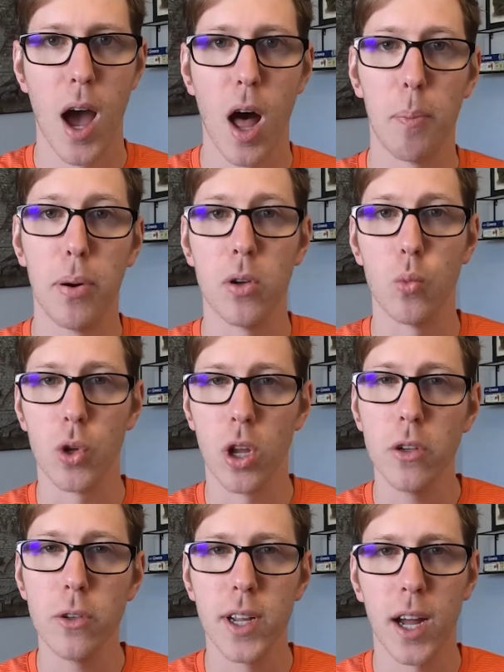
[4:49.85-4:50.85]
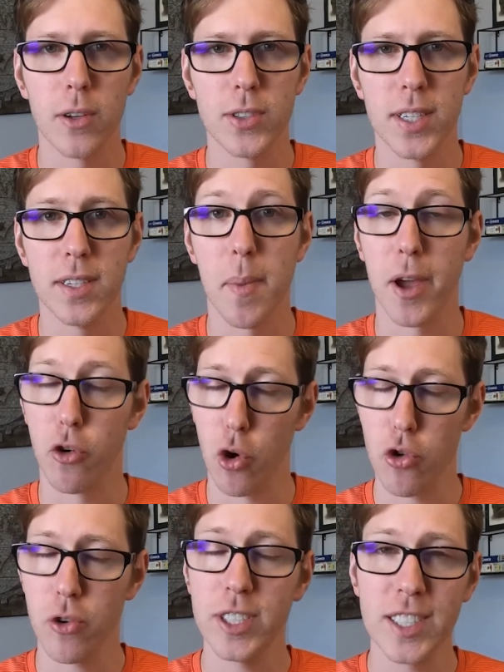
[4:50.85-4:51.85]
I'll put $100 into my
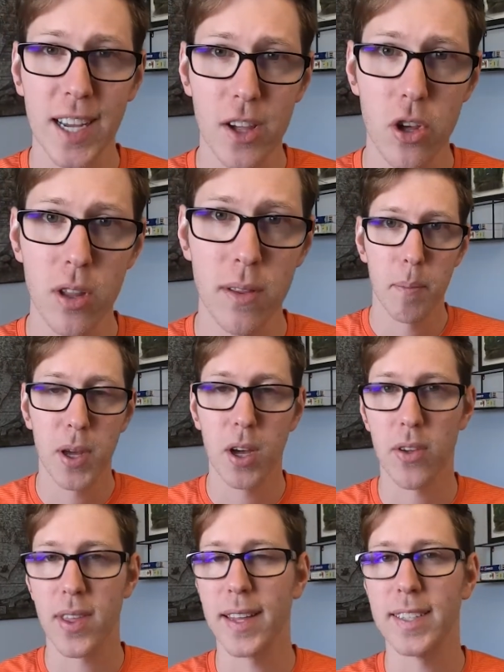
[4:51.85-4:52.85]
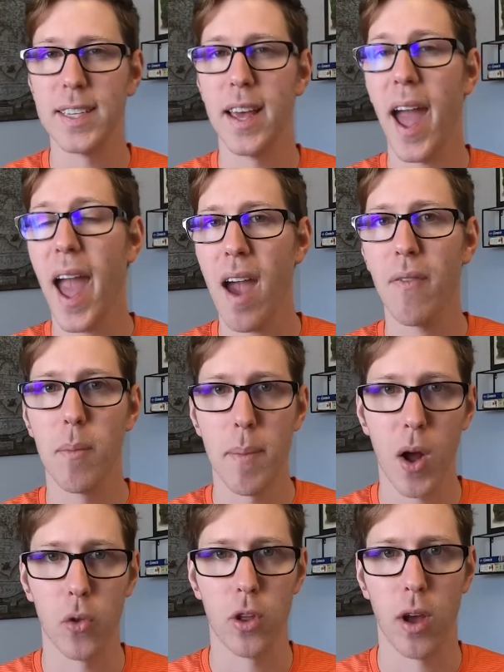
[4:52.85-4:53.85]
grocery section because that's the half
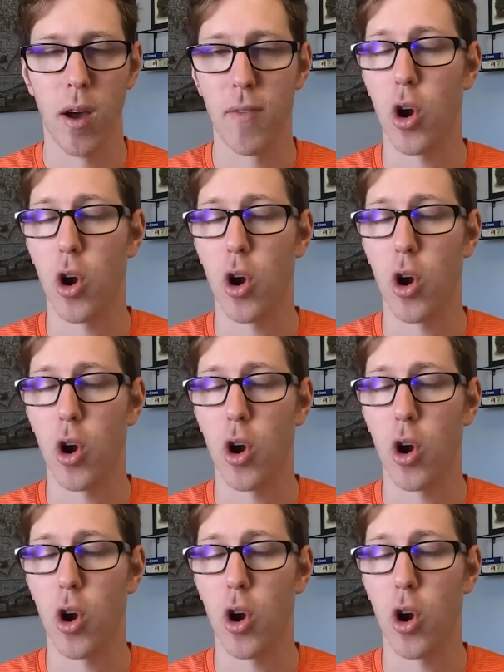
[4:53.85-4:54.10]
amount of